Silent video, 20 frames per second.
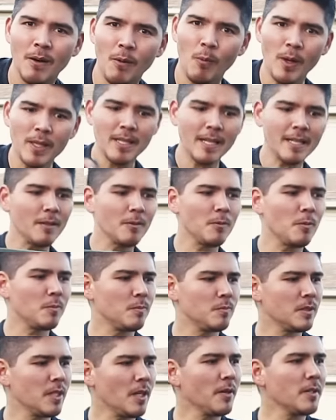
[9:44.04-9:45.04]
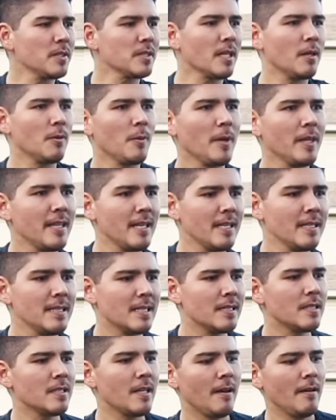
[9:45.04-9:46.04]
One lucky donor is gonna win this.
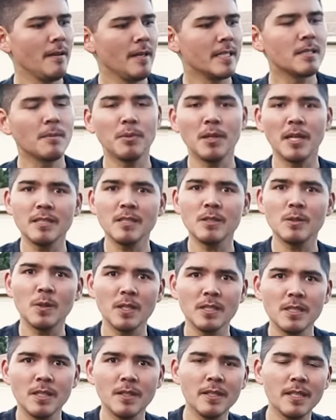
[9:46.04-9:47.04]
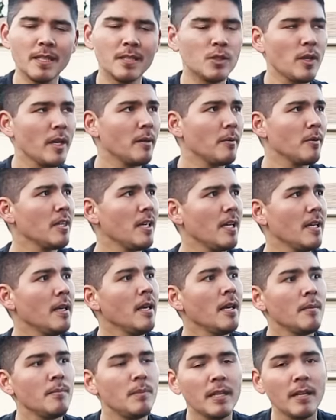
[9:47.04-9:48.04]
It's a, it's a blunt sword, so you can train with it.
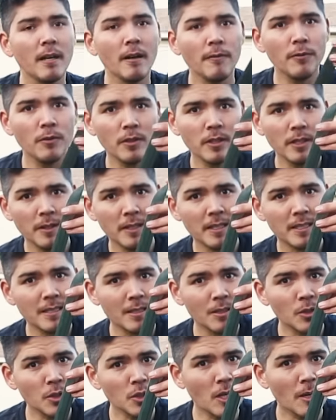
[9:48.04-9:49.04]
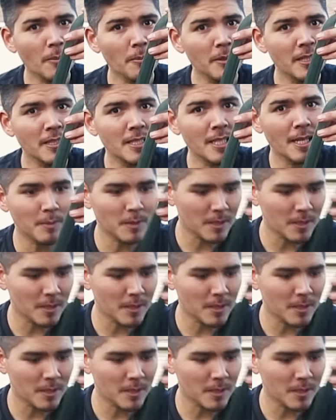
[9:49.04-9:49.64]
Be careful though, it is a little sharp at the tip